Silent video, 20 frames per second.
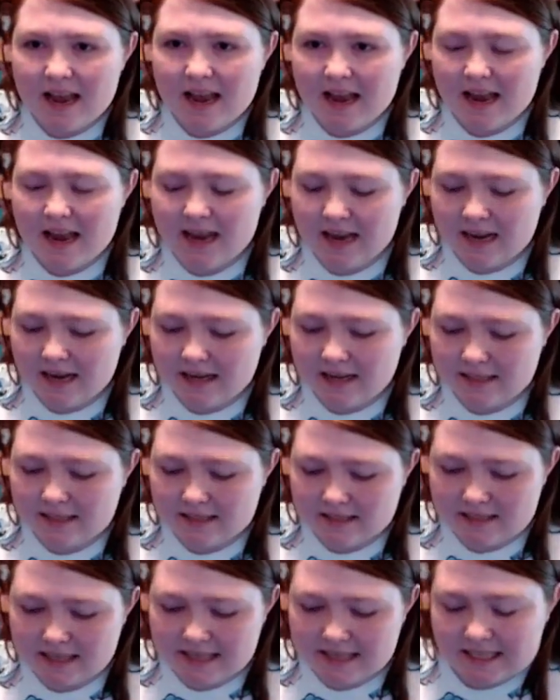
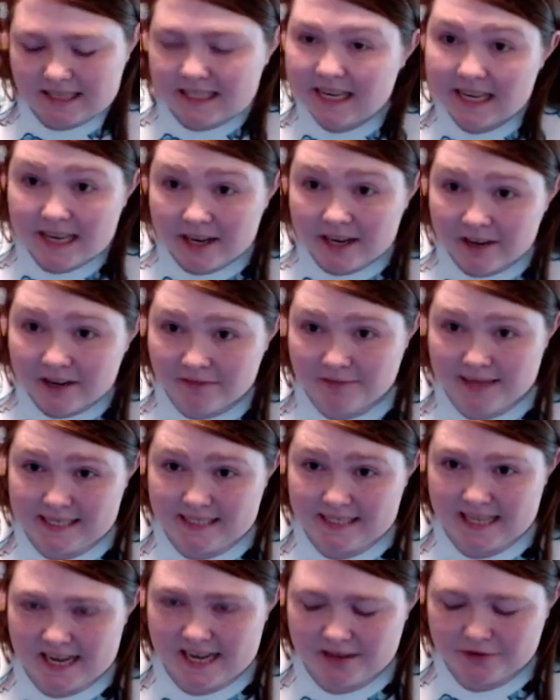and I can take care of
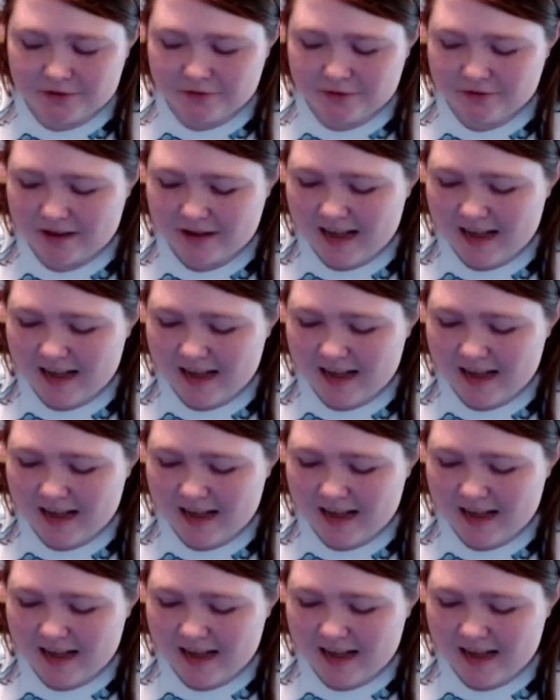myself.